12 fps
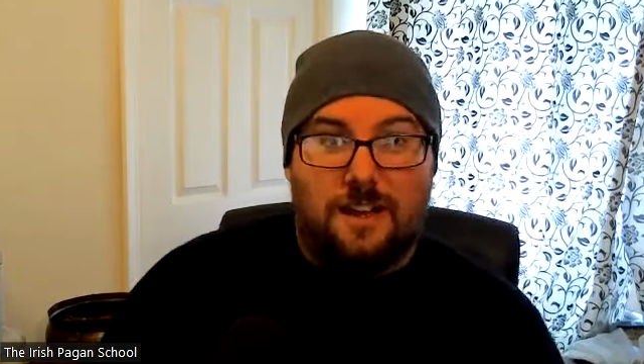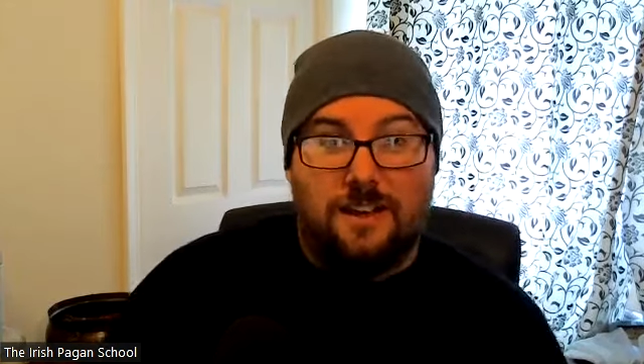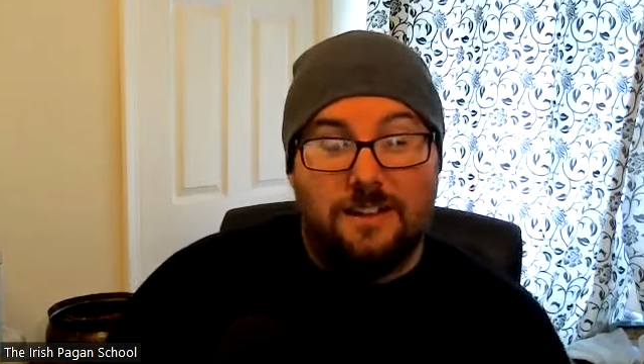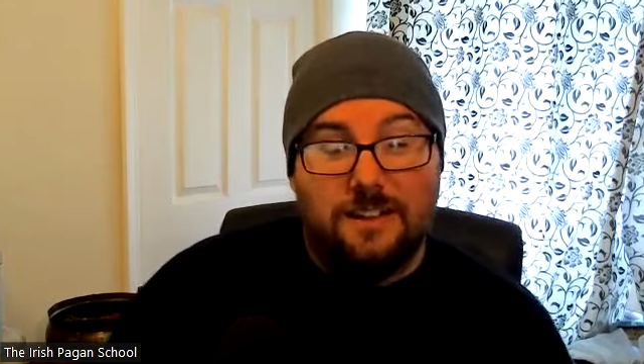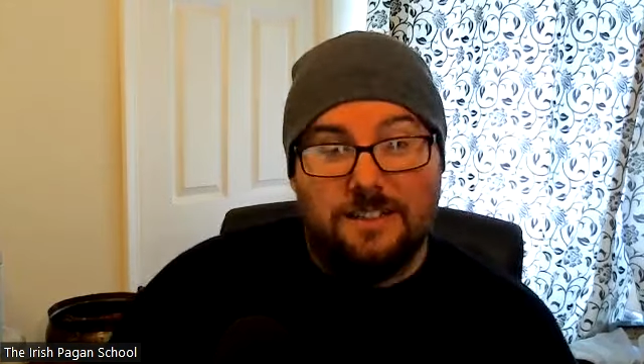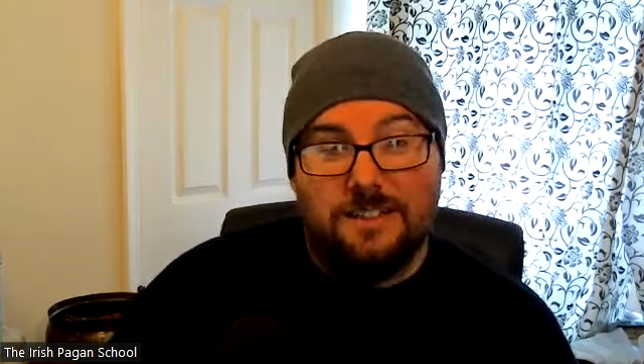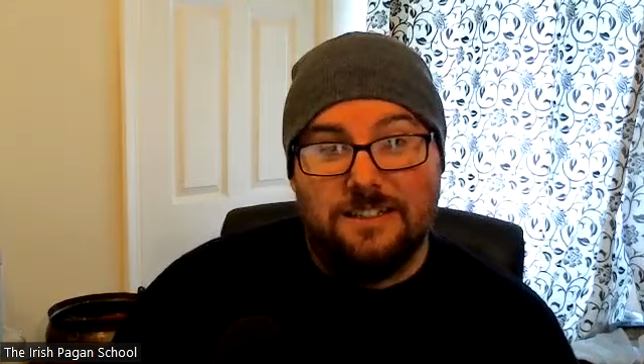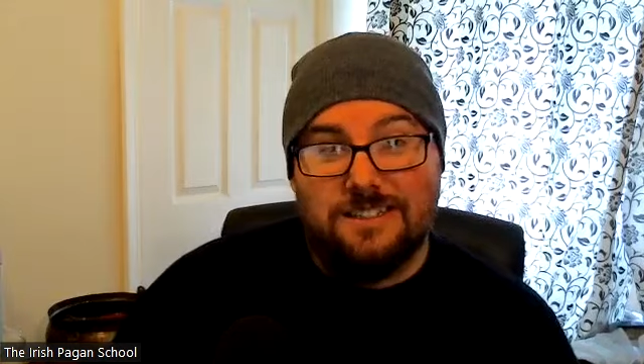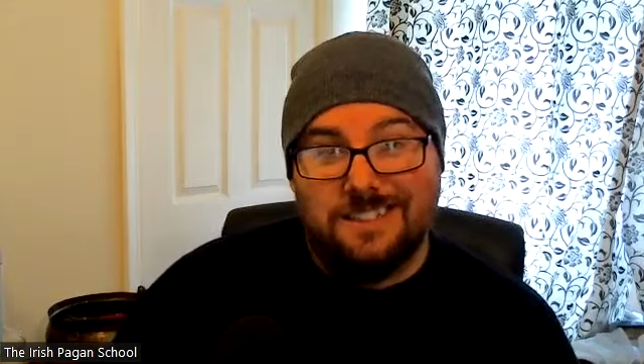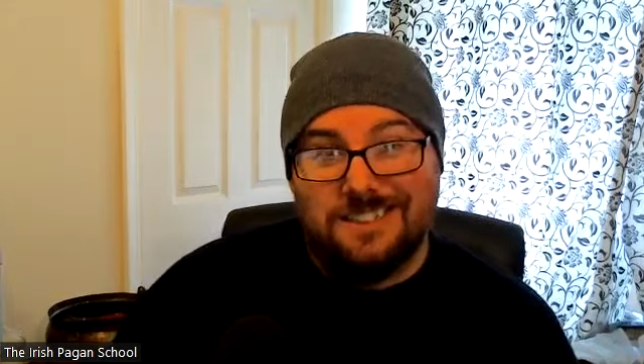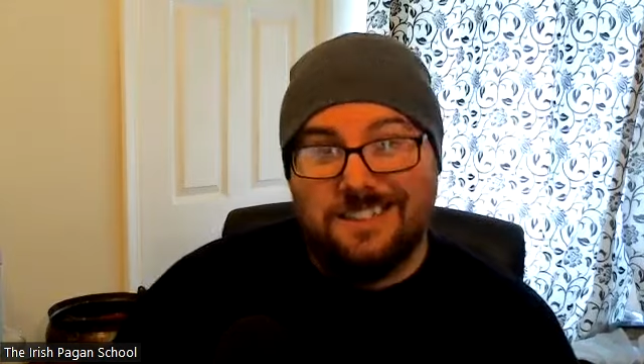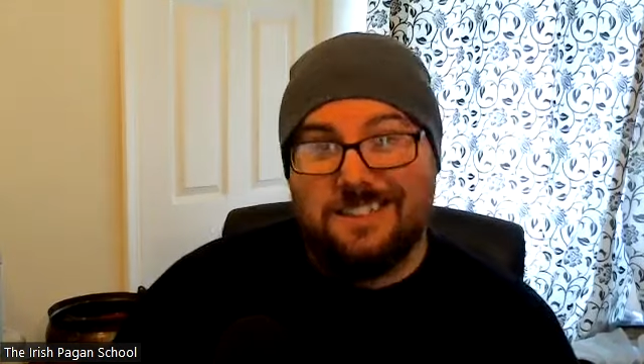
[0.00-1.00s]
and in this
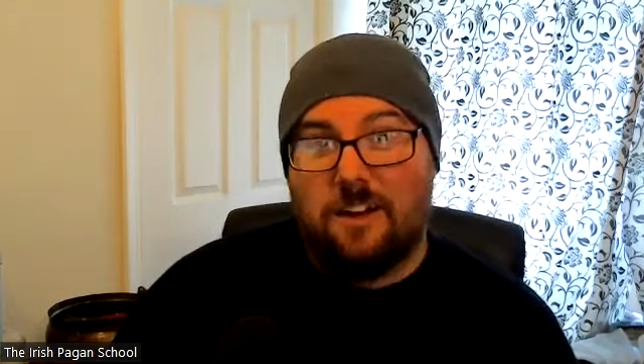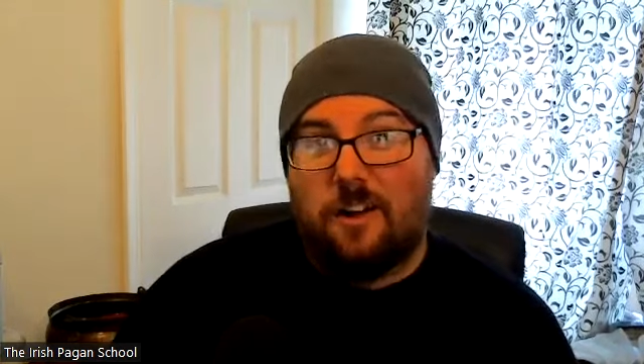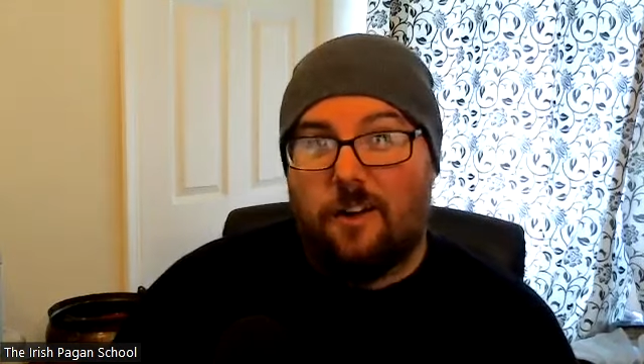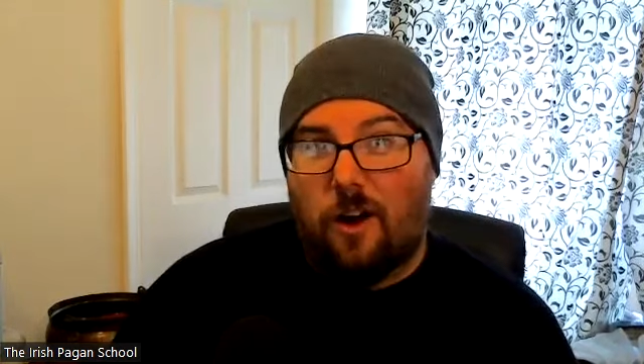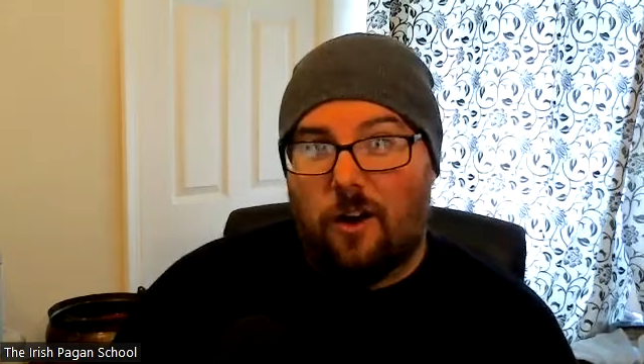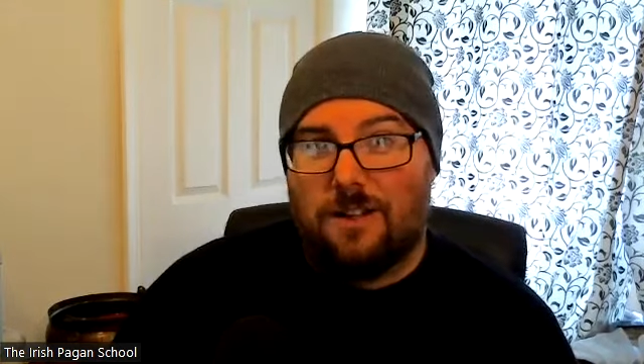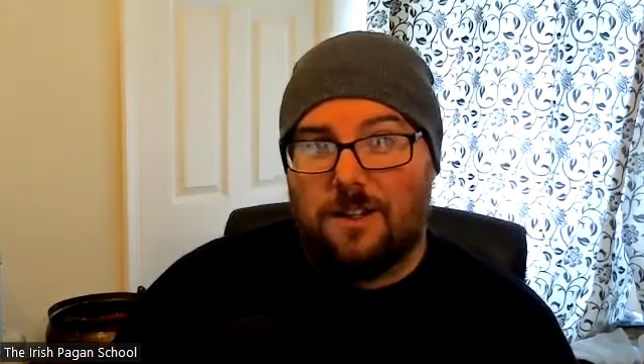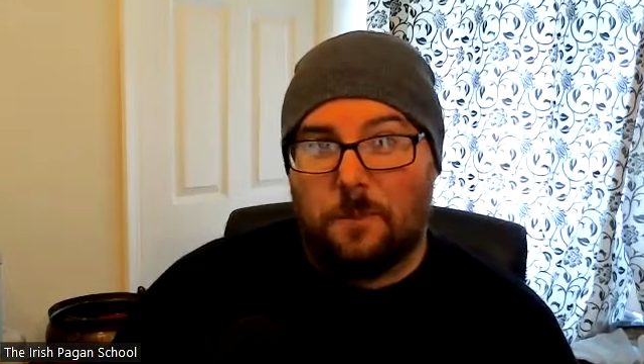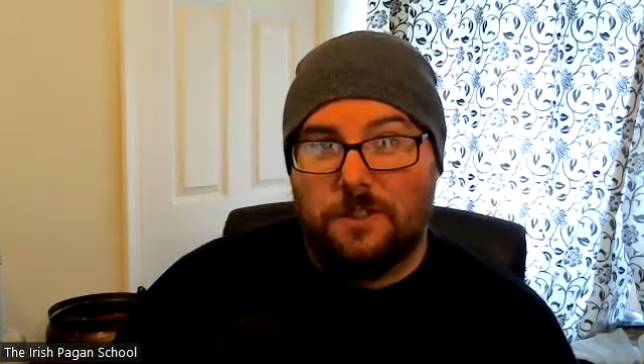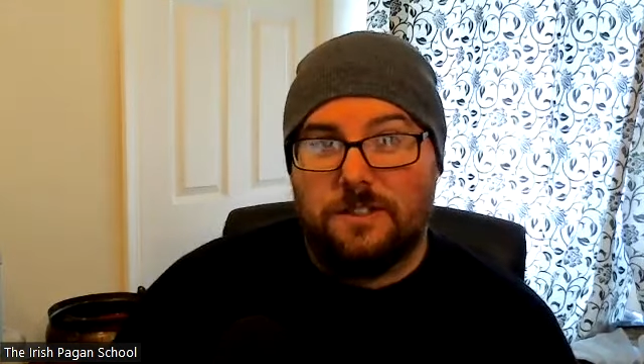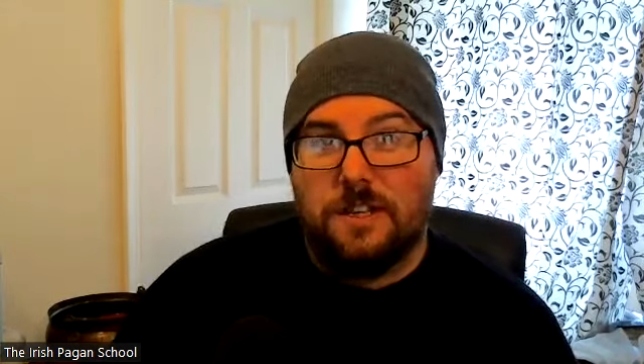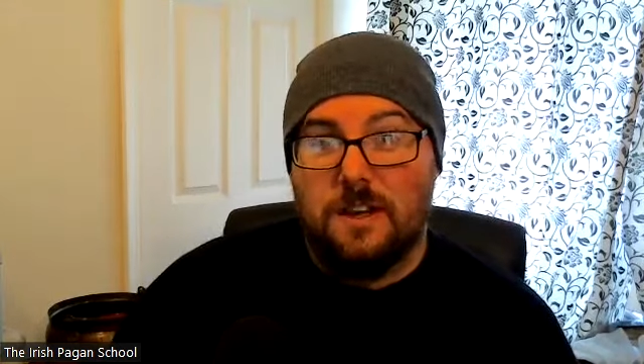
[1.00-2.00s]
instance it's an
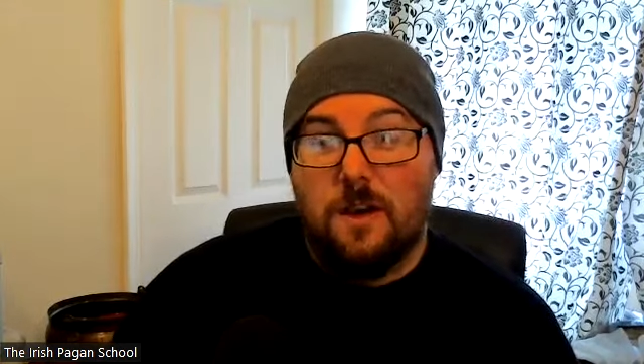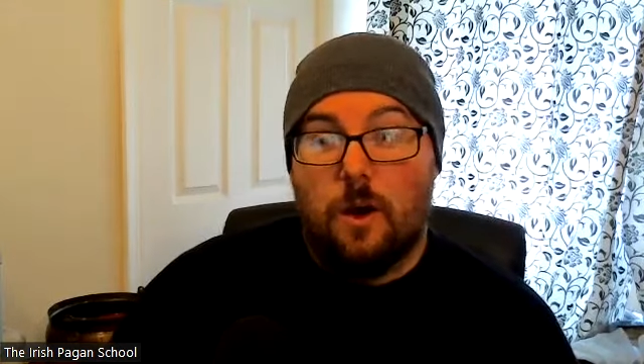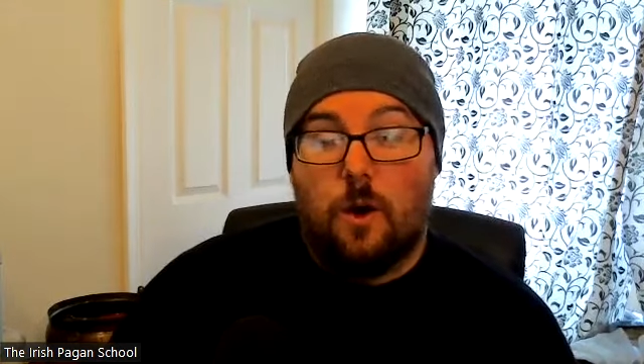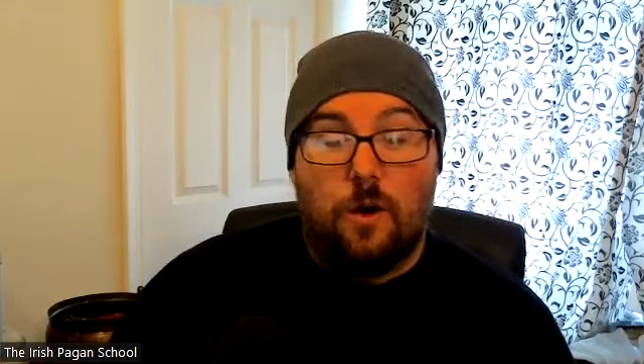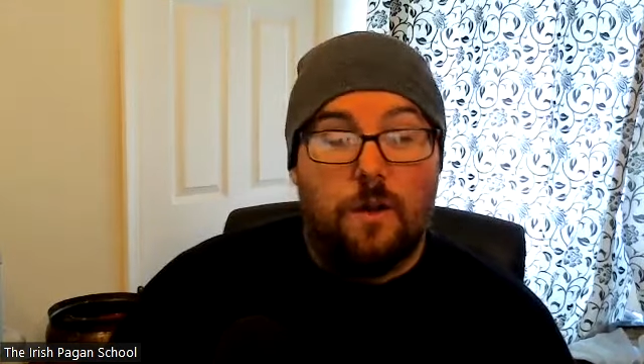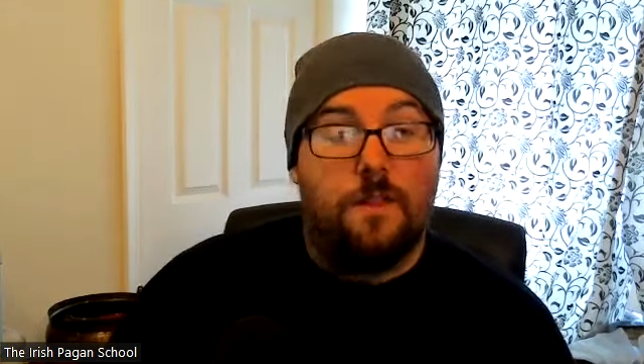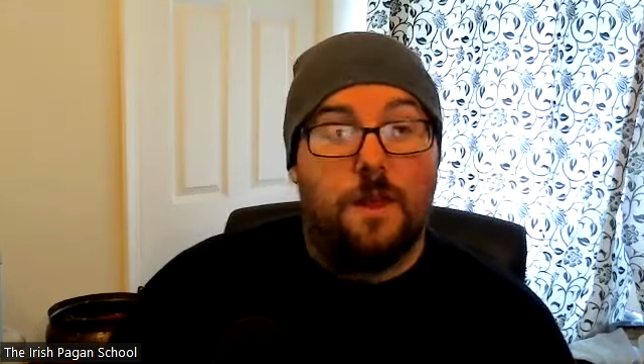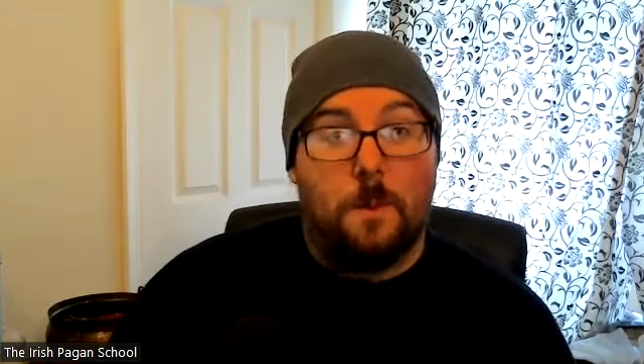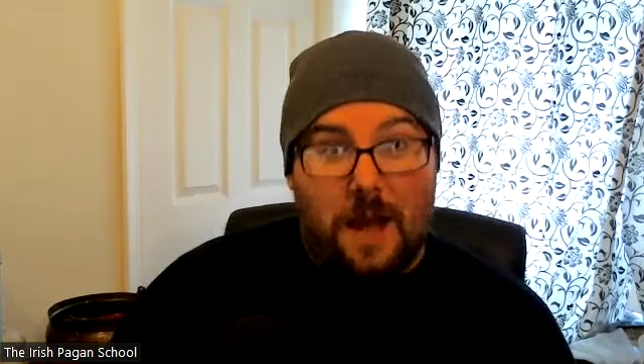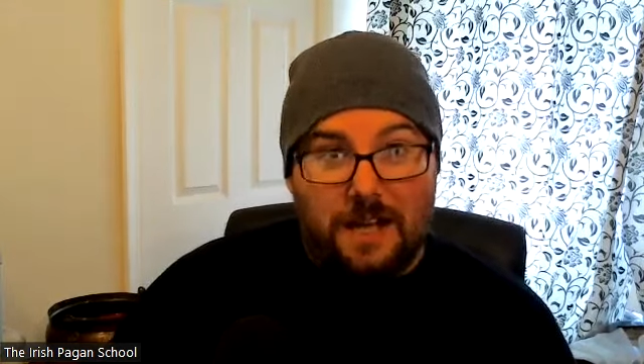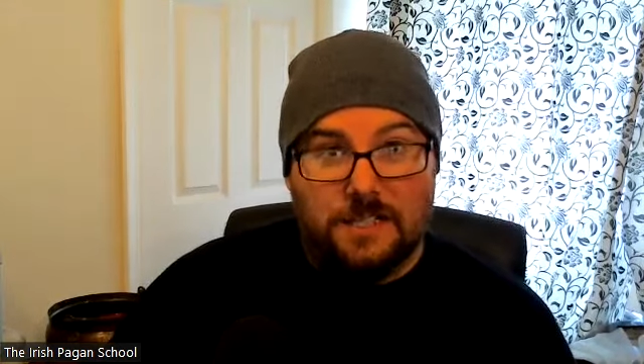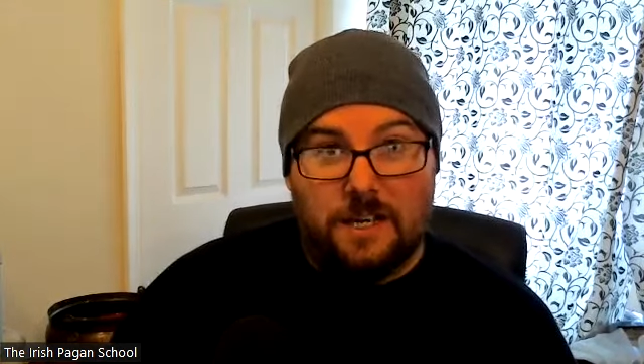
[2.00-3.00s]
octopus, or the
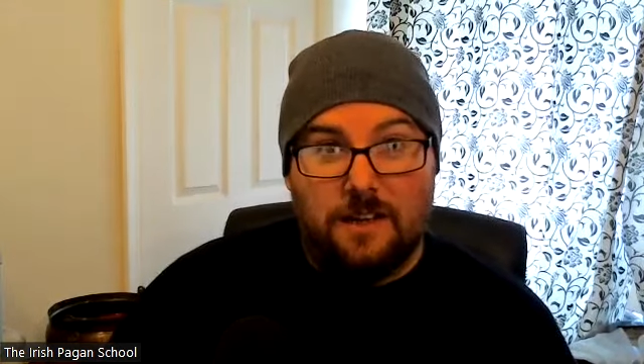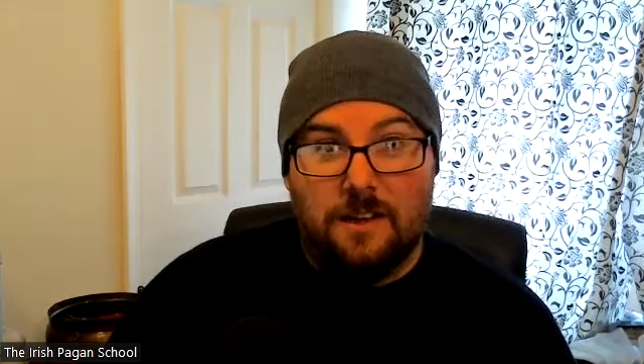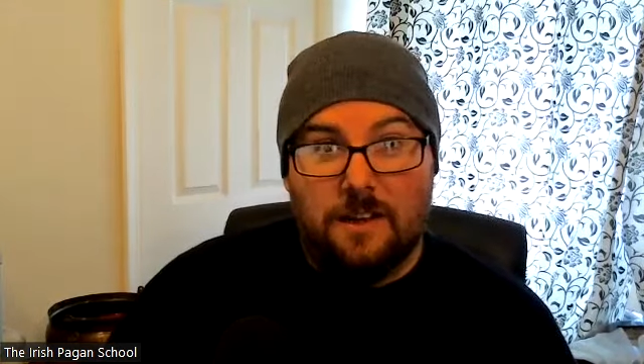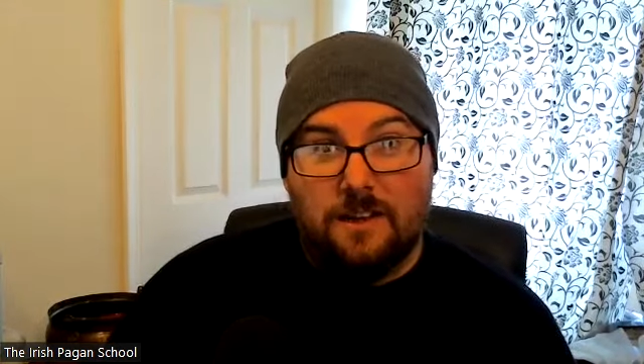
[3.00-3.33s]
Mata,